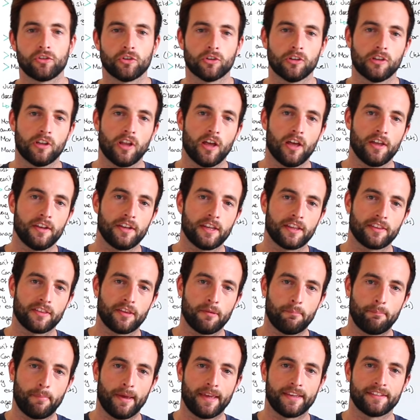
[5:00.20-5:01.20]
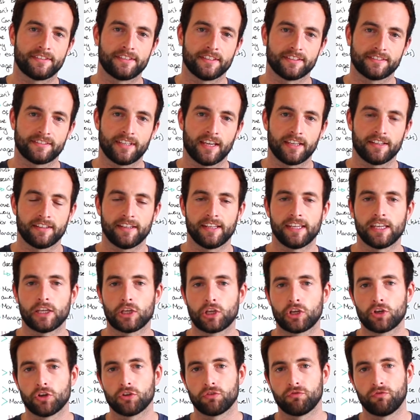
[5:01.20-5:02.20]
you're learning the basic
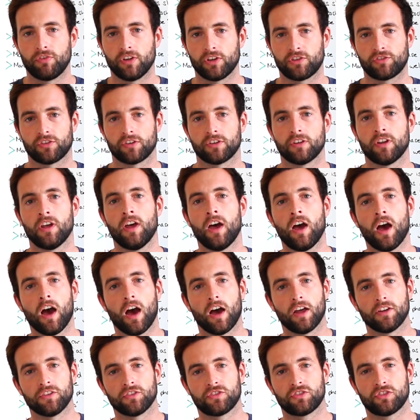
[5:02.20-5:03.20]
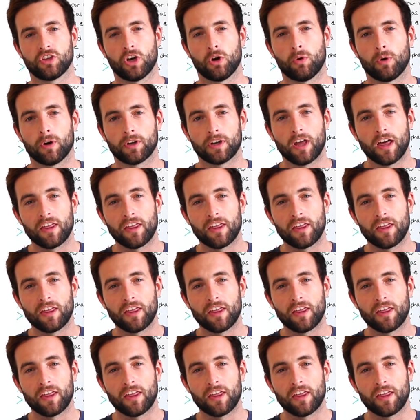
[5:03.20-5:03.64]
technique, good vision, and so on.